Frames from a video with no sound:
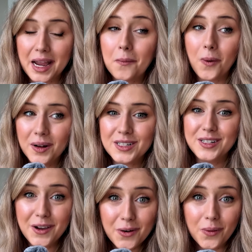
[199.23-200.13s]
I want to
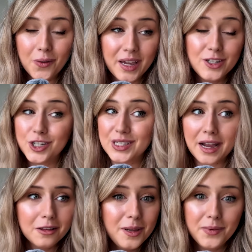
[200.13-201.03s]
know, okay, just
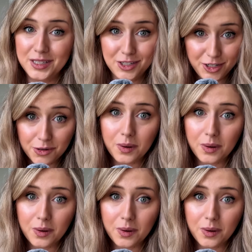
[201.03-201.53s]
tell me what to do,